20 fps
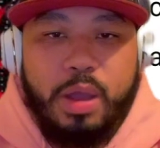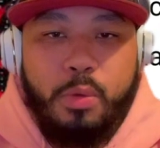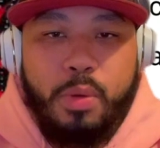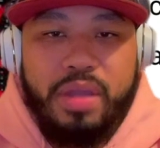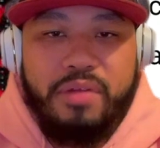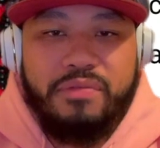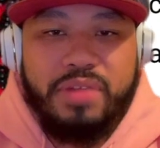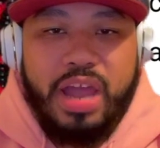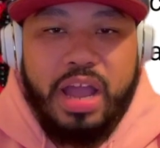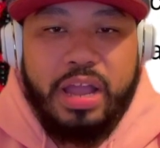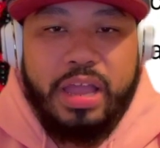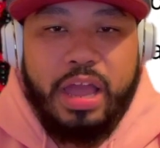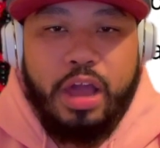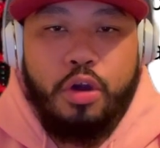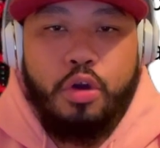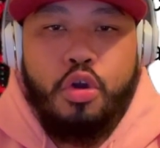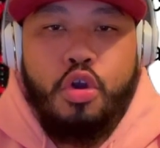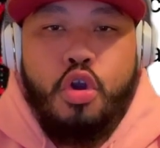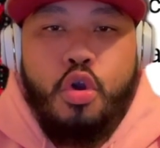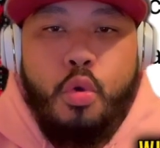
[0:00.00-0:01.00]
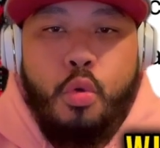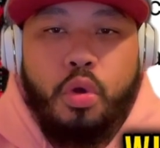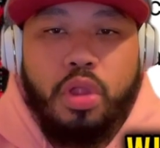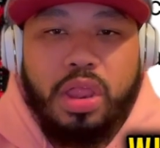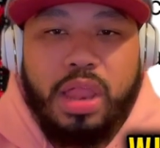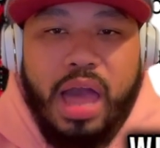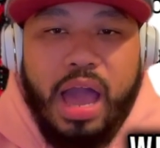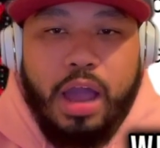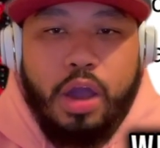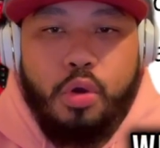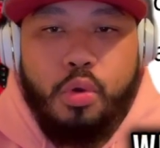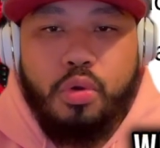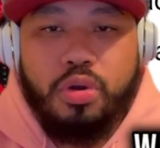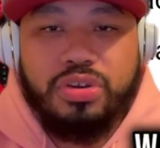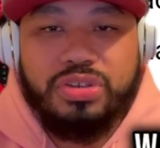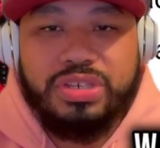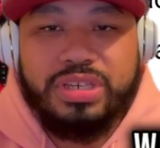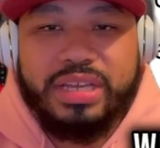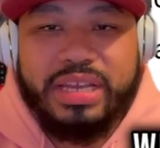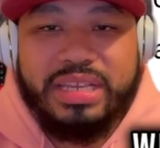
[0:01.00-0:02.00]
way of knockout, will lock
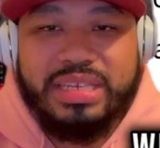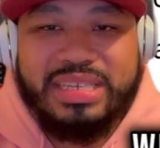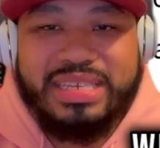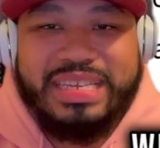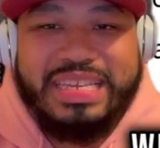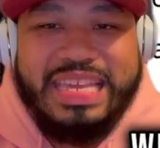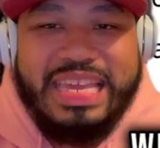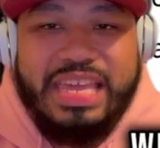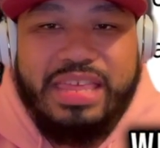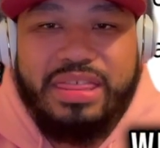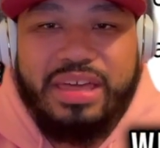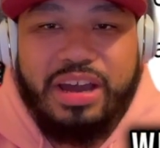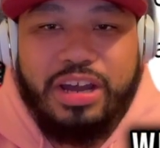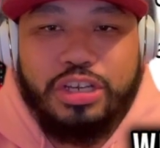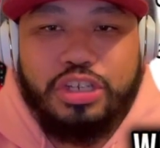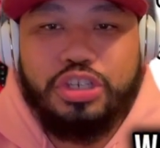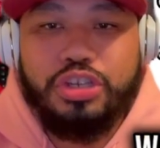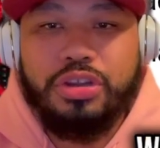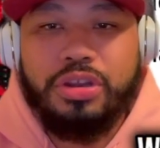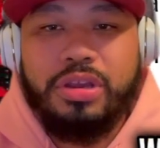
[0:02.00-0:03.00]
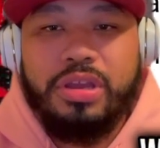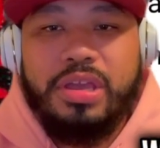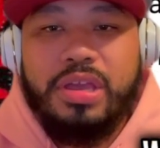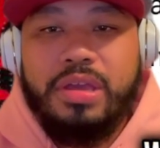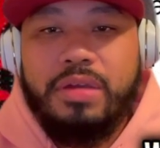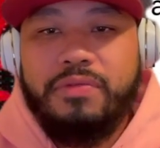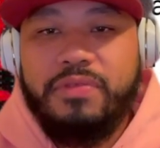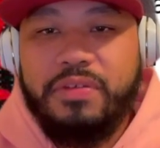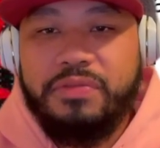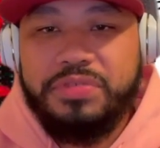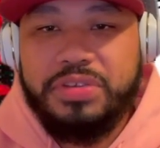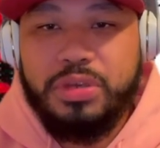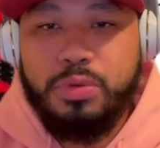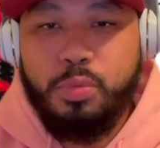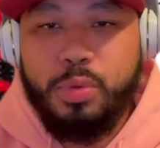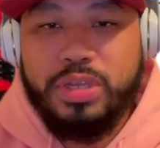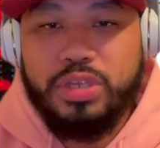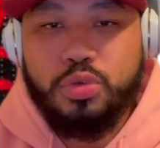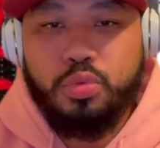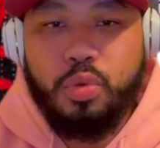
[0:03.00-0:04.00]
horns against Keith Hunter,
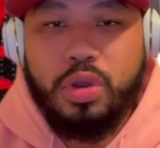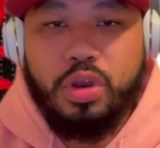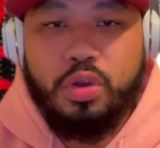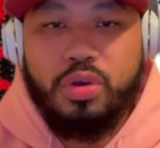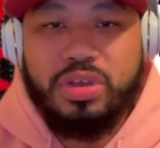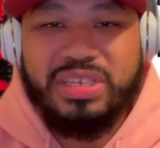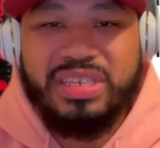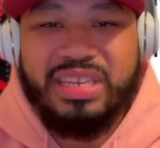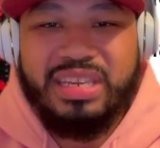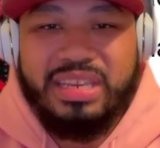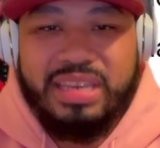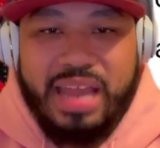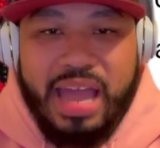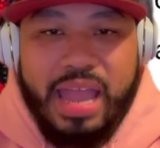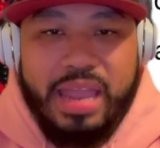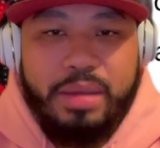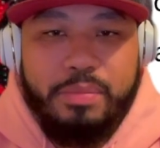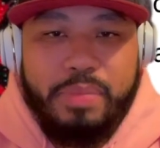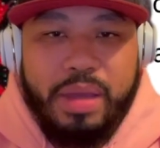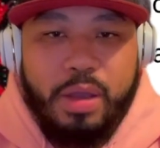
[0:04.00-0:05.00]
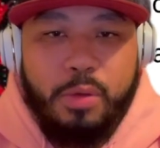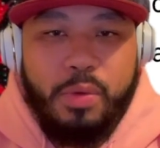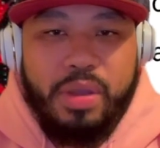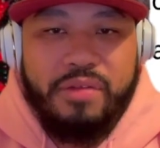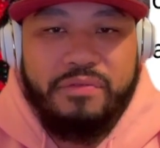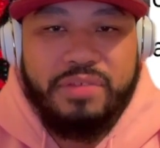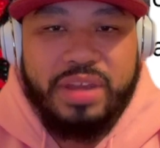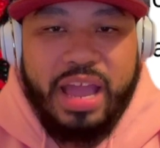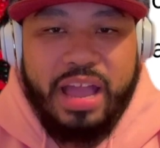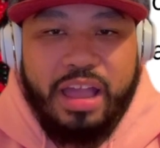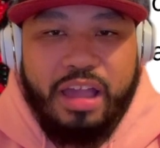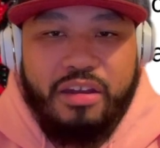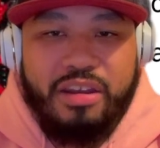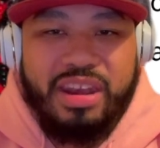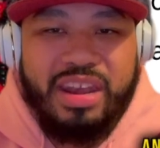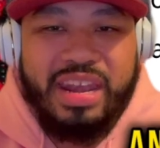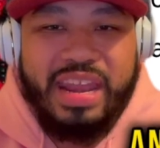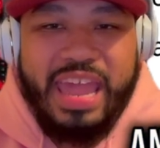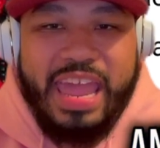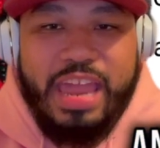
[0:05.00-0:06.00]
15 wins, 1 loss, 9 by way of
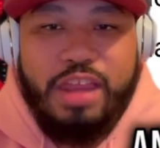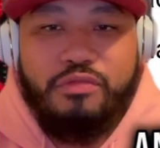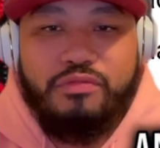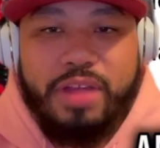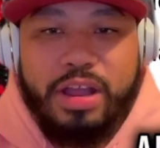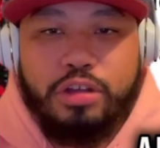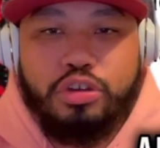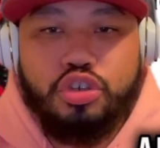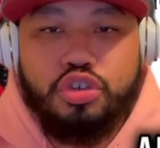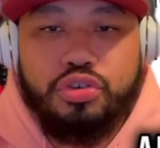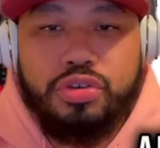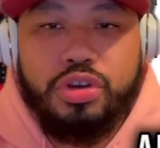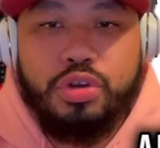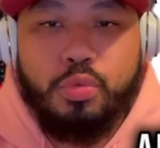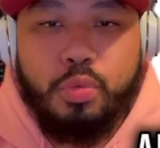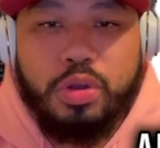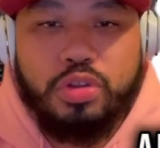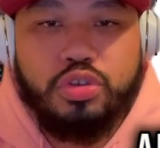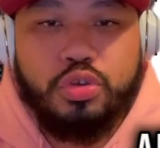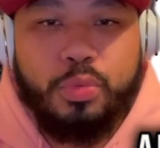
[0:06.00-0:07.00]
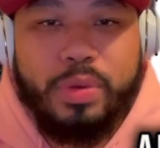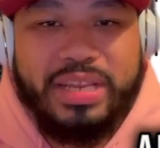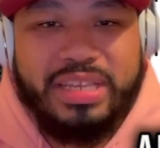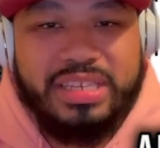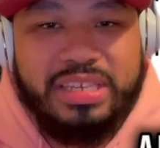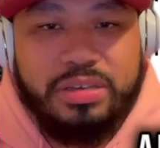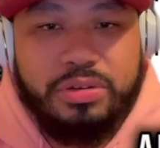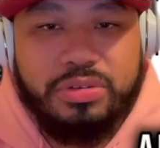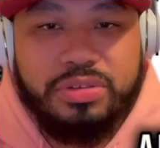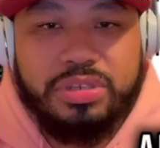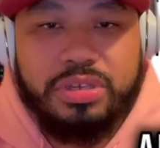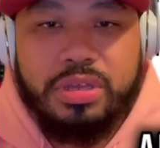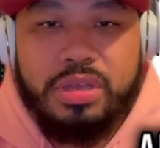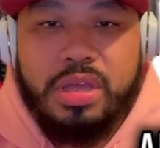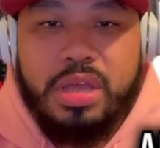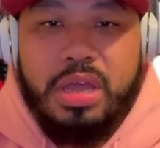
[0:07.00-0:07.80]
knockout, an 8-round junior welterweight tilt.